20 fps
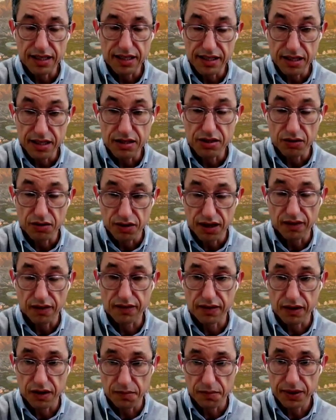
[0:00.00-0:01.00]
digital
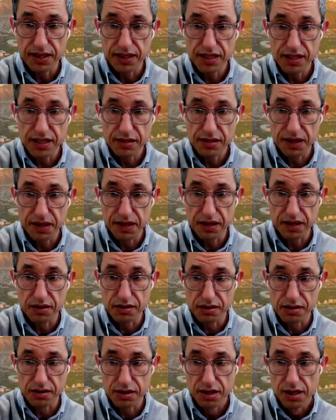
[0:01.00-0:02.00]
health companies,
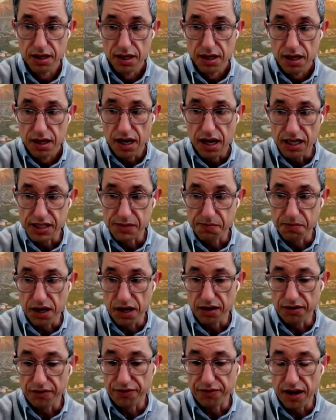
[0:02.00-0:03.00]
because as
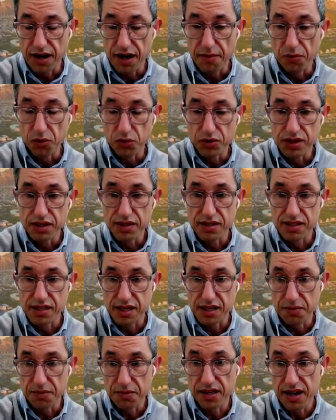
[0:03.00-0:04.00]
part of a
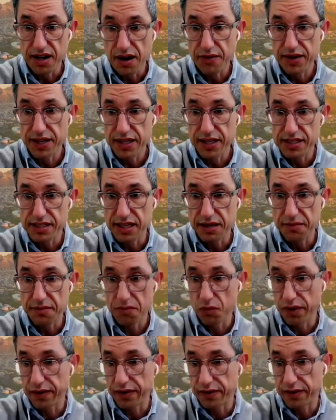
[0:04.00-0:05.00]
multidisciplinary team
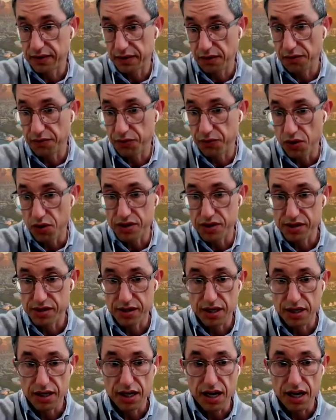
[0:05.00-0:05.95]
with, of course,